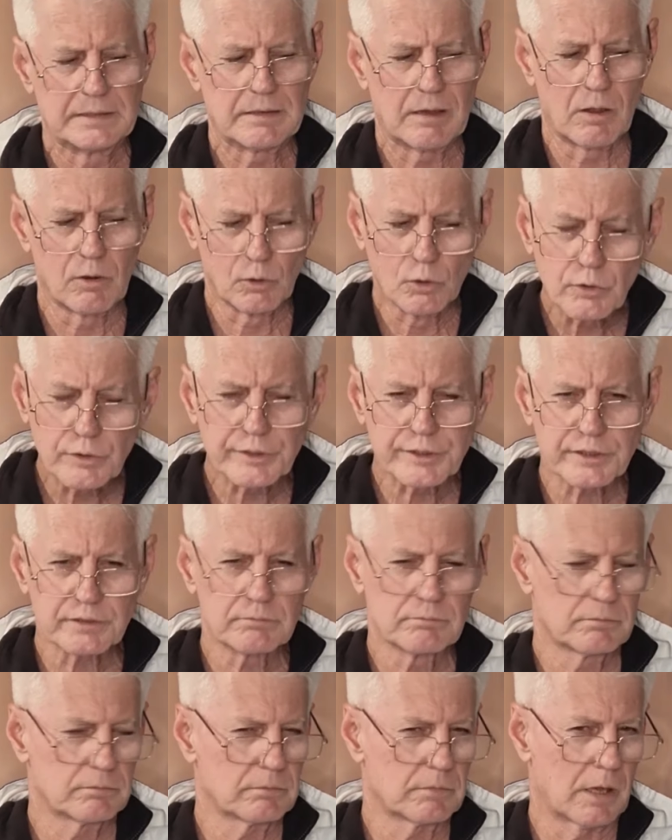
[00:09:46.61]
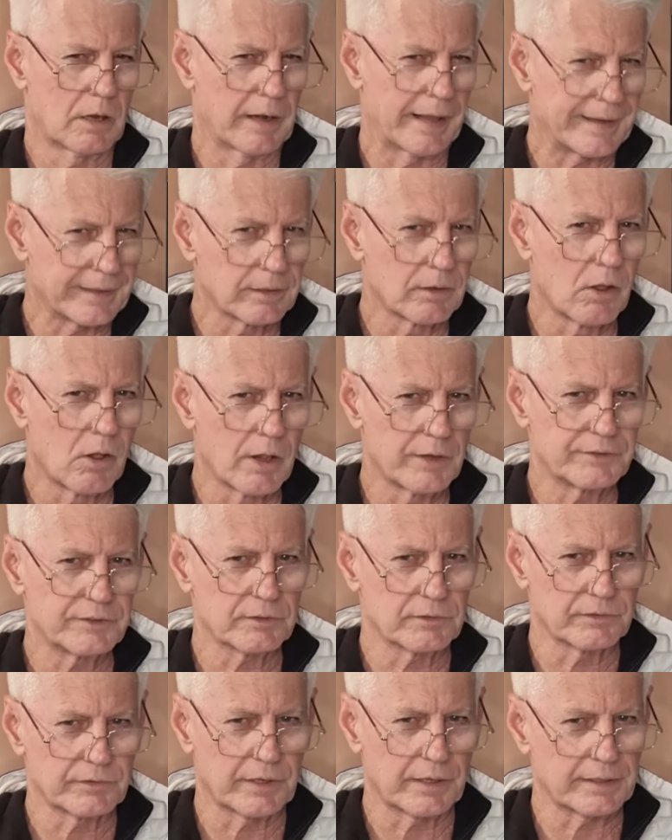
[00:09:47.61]
I'll look at it, I'll analyze
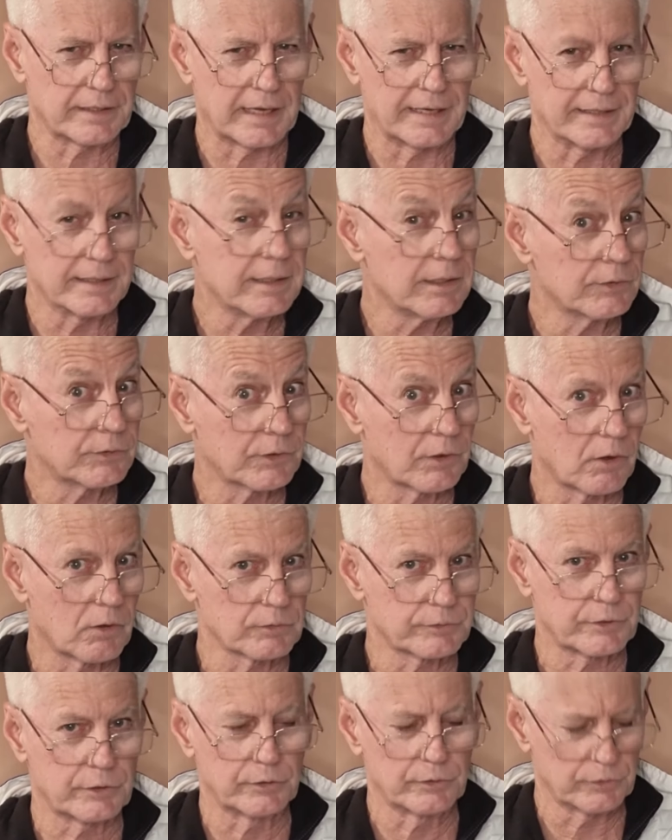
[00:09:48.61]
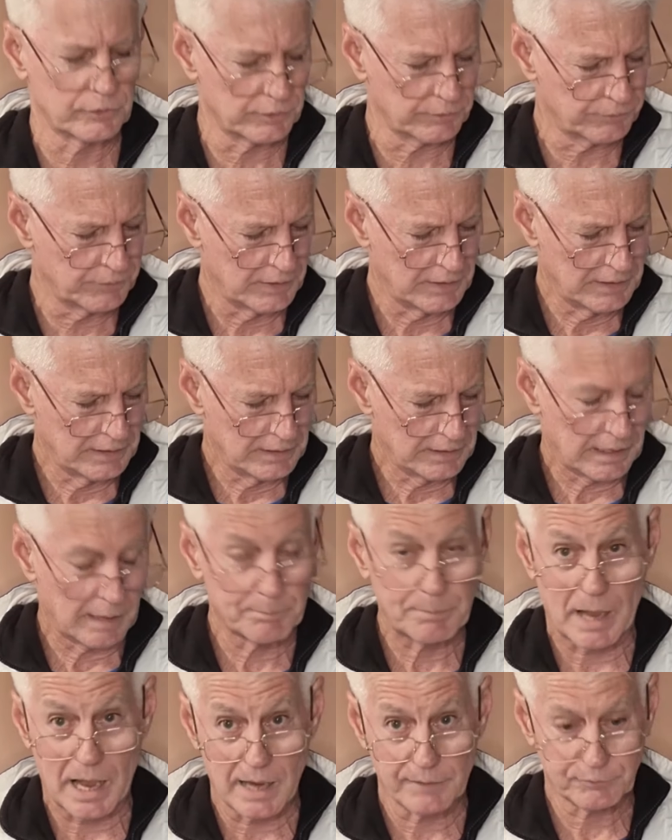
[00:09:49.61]
it and say, okay, here's an alternative
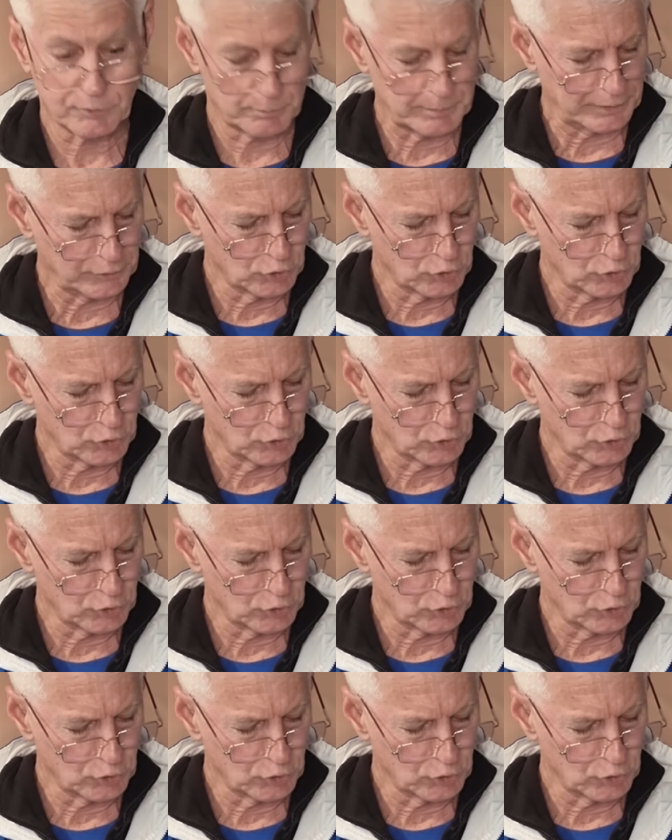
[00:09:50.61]
apart from